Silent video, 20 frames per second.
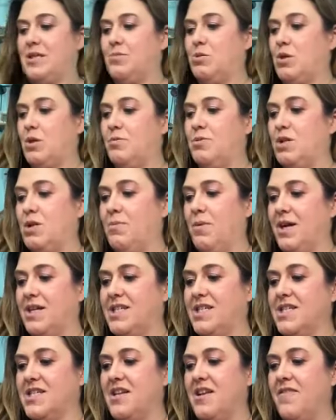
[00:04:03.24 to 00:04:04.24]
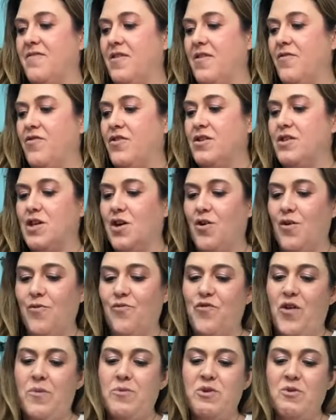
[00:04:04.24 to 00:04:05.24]
subscription boxes, and even if you don't,
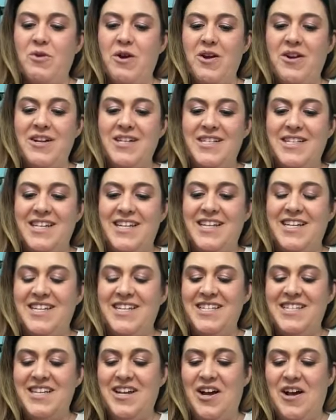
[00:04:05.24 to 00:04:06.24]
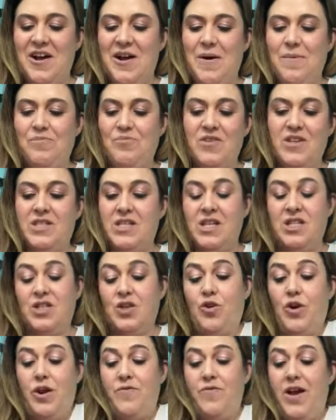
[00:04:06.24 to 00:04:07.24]
February's is, it's a
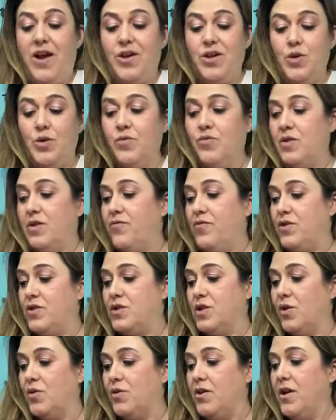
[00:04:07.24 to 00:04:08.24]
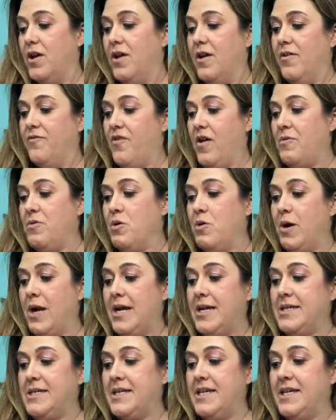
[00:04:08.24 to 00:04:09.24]
great value even if you don't.
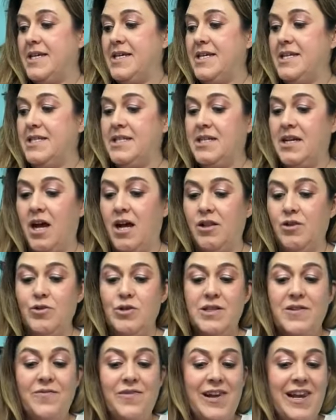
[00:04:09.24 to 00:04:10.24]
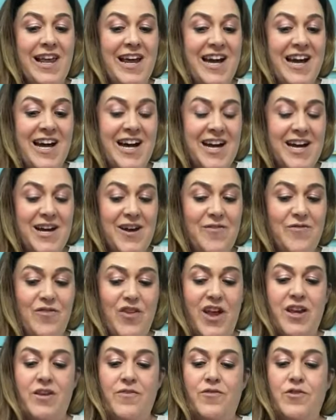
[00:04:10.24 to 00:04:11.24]
February's is Colors of Love,
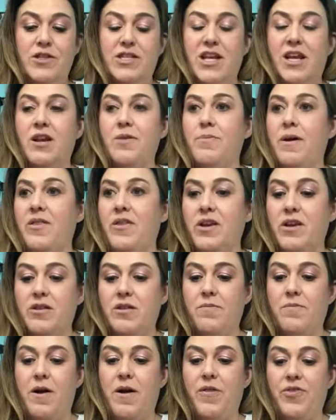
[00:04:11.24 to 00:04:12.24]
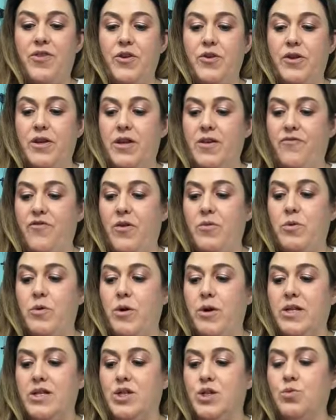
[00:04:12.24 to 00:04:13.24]
and if you sign up by the end of the month, you can get
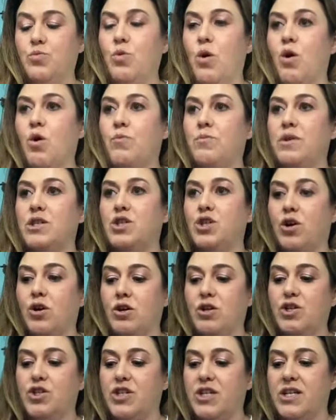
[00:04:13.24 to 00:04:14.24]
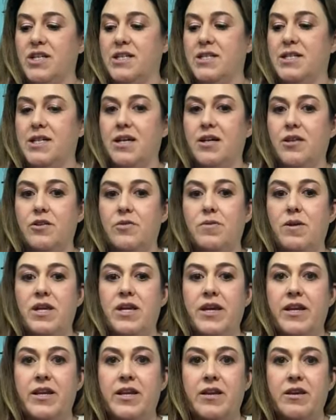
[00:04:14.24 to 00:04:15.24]
February's. You won't be charged until the
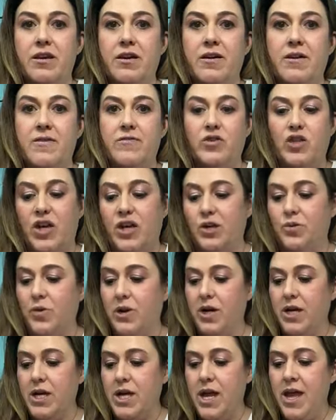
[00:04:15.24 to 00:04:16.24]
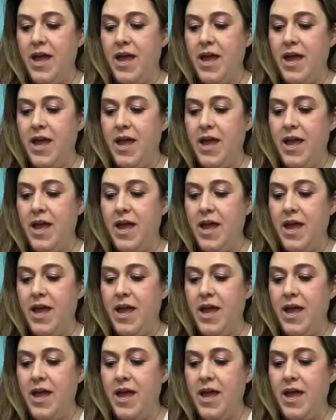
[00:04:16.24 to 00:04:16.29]
beginning of January.